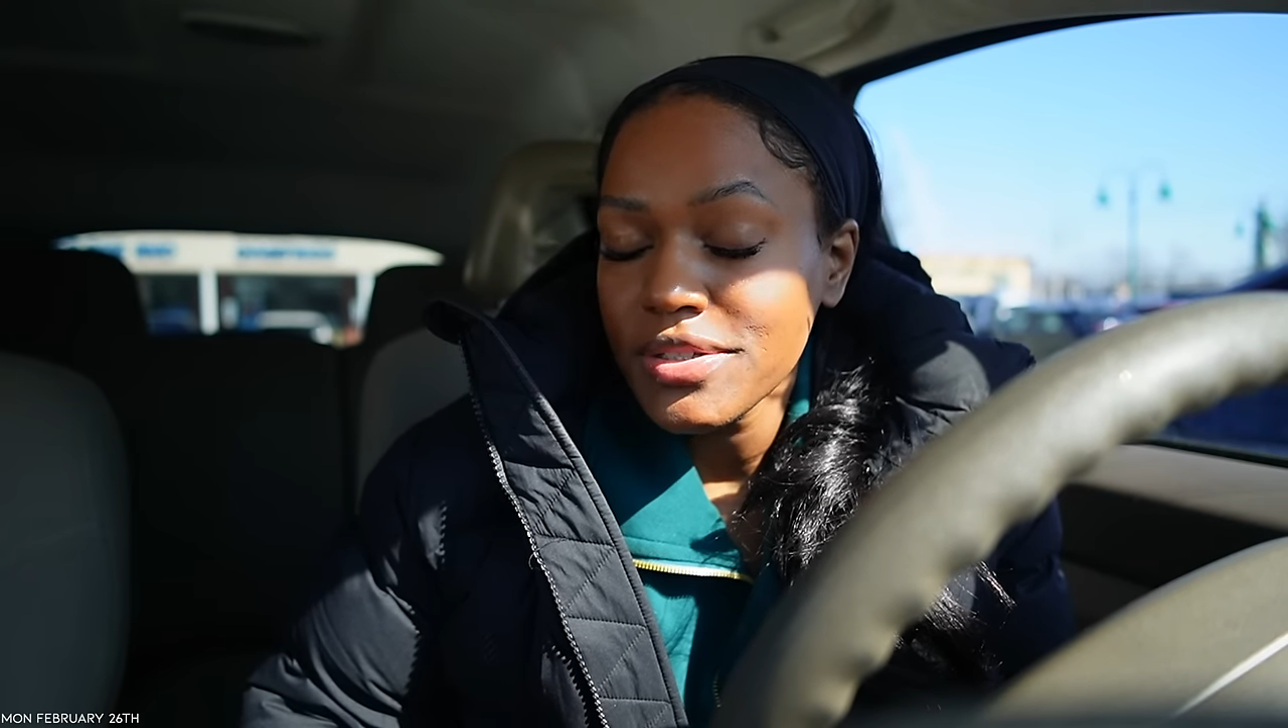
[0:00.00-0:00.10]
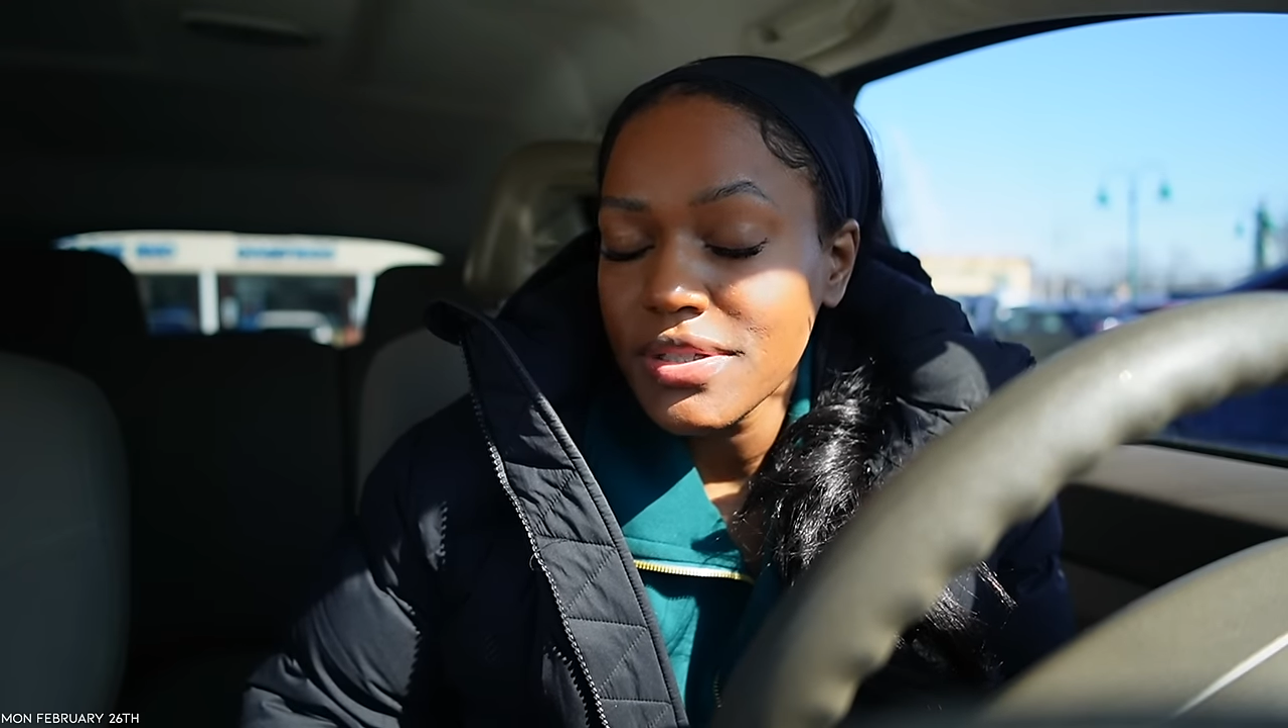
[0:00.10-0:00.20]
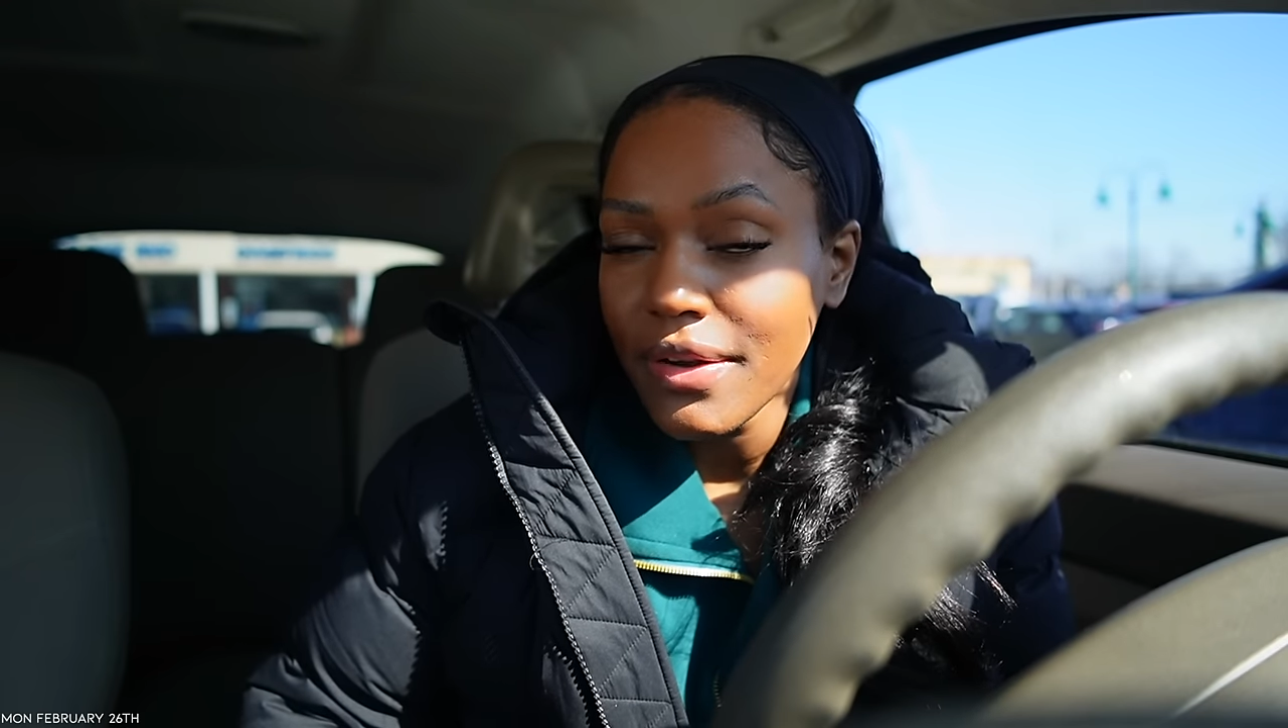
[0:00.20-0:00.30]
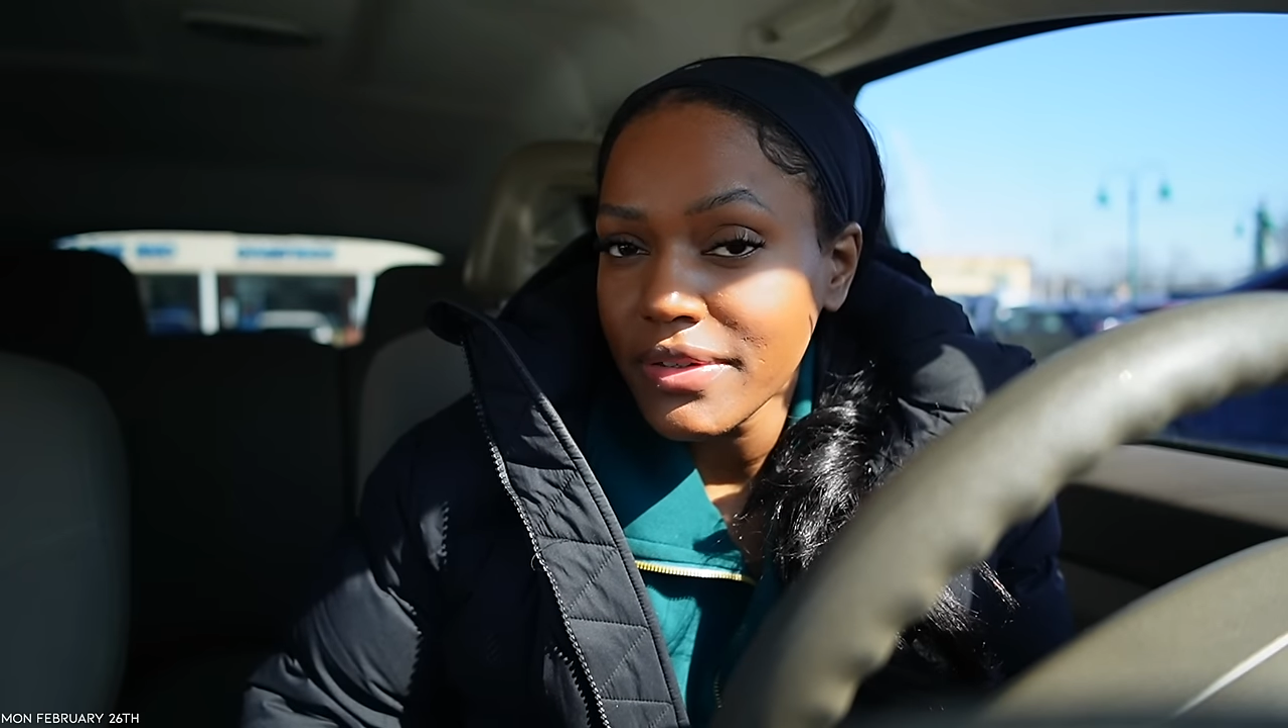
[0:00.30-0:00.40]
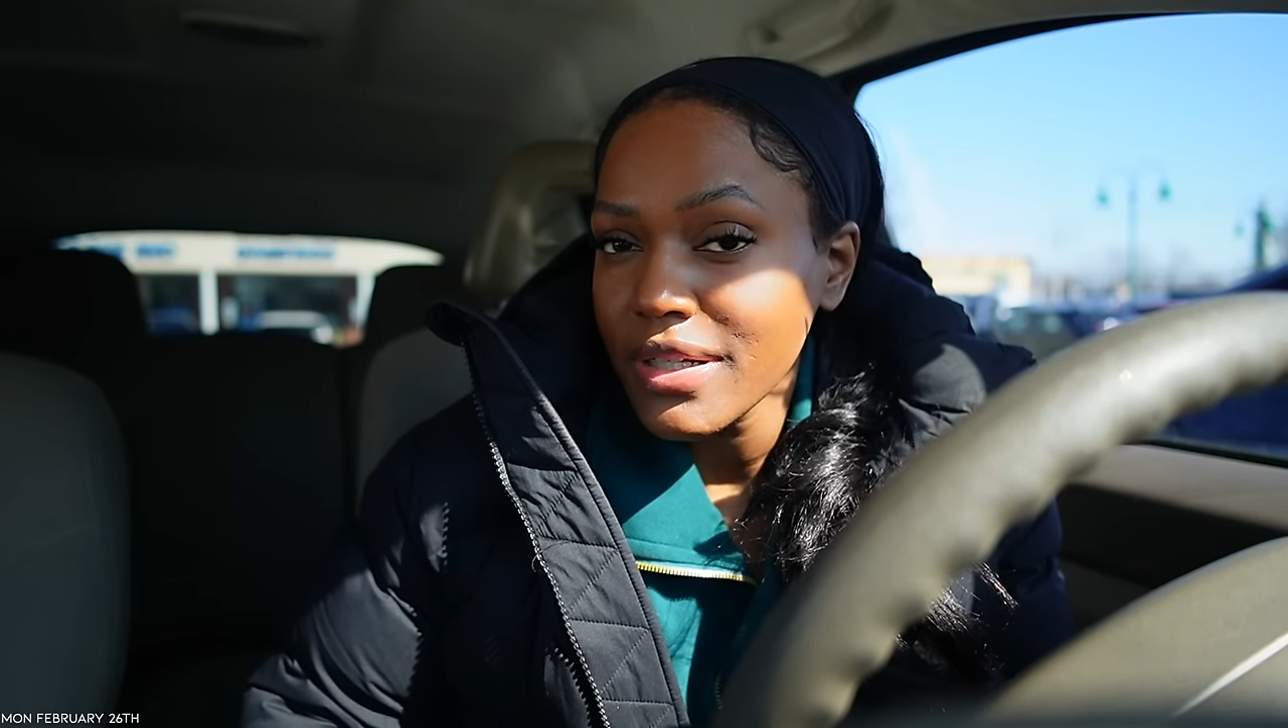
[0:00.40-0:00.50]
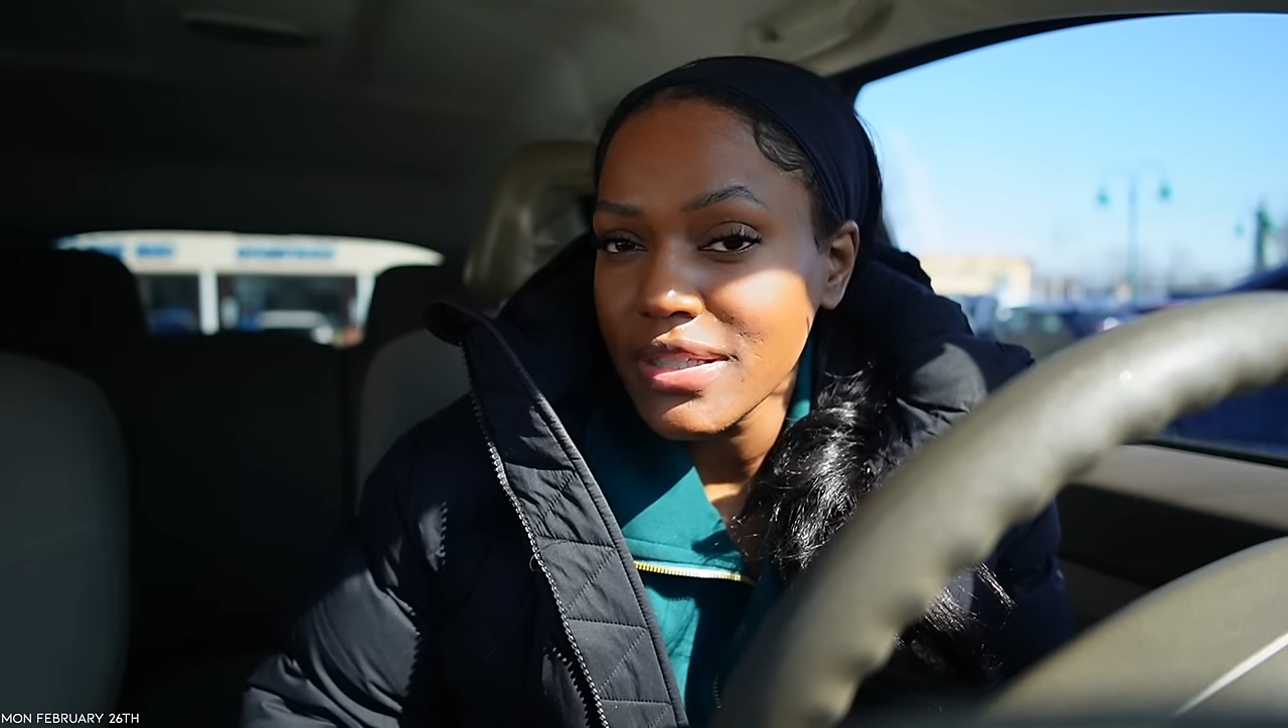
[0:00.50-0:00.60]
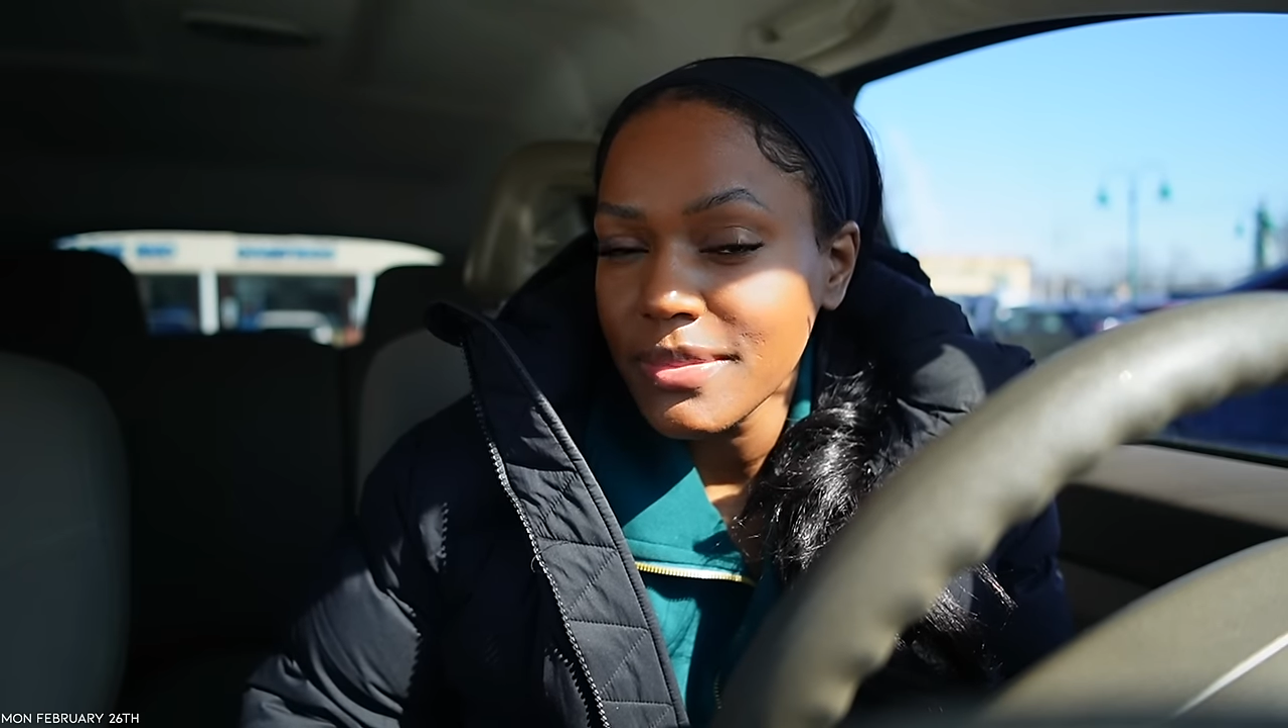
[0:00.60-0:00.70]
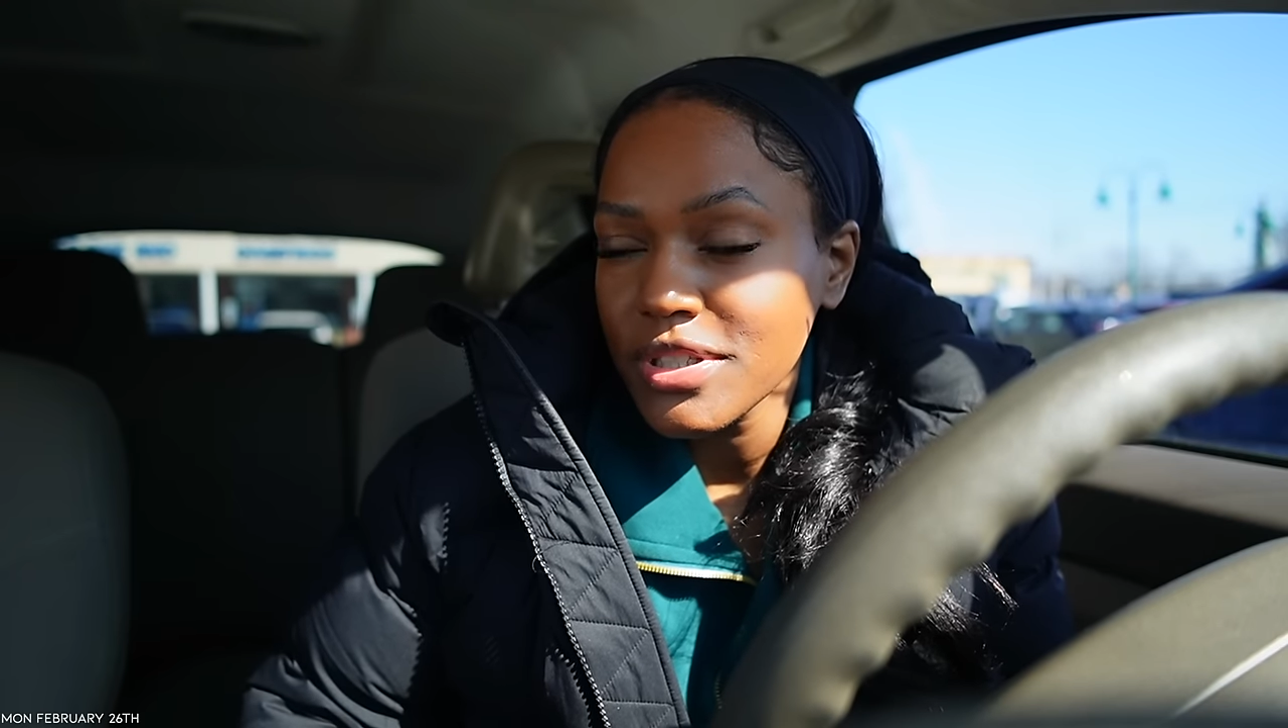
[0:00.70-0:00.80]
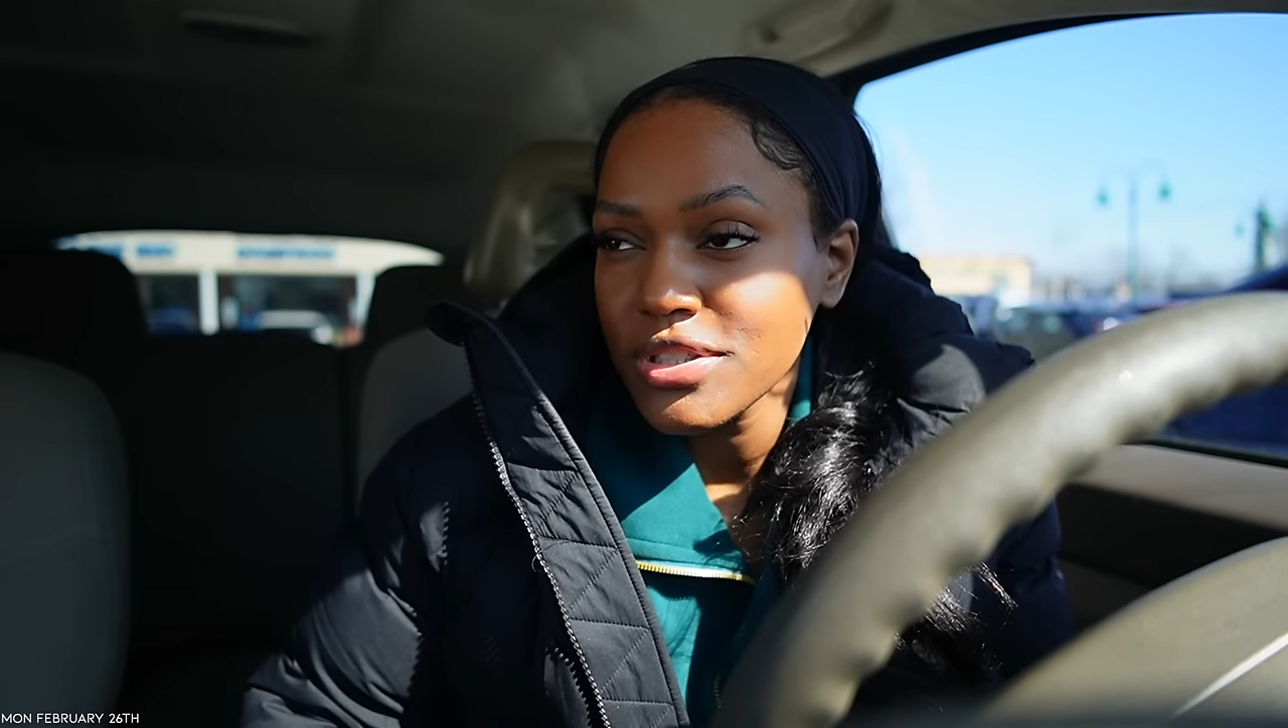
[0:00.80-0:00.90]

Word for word: definitely something